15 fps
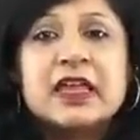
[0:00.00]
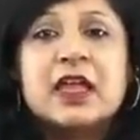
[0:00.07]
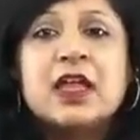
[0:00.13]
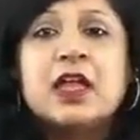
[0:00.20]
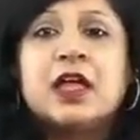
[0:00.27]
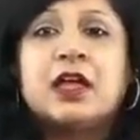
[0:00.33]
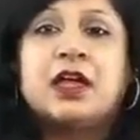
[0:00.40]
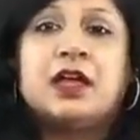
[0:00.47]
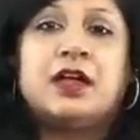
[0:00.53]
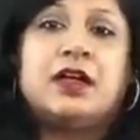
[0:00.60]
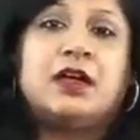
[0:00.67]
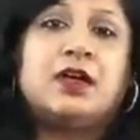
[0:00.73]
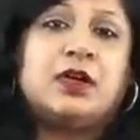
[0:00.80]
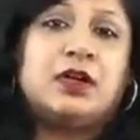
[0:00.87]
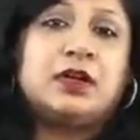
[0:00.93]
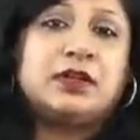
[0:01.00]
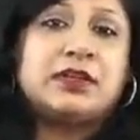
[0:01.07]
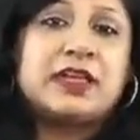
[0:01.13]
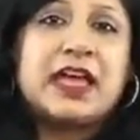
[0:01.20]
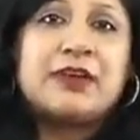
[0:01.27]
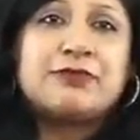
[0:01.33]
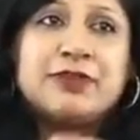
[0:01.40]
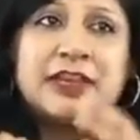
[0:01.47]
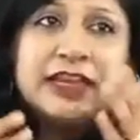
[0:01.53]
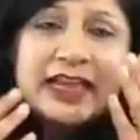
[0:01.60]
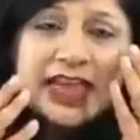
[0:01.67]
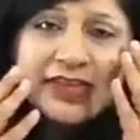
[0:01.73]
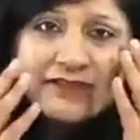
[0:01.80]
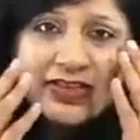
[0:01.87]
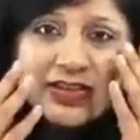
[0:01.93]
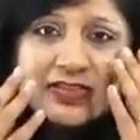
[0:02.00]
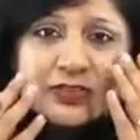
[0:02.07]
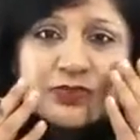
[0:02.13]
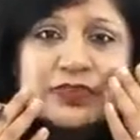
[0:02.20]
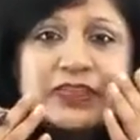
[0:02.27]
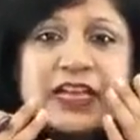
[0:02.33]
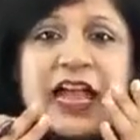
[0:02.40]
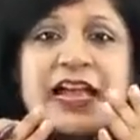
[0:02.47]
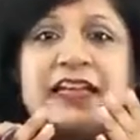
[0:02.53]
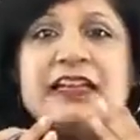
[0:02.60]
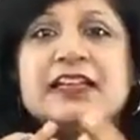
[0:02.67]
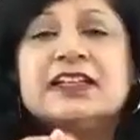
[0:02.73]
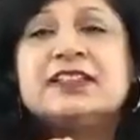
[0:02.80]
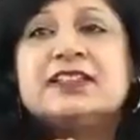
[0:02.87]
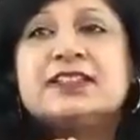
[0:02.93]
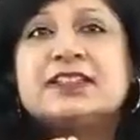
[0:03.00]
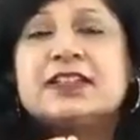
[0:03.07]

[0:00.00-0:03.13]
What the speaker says: they are feeling heaviness over the eyelids,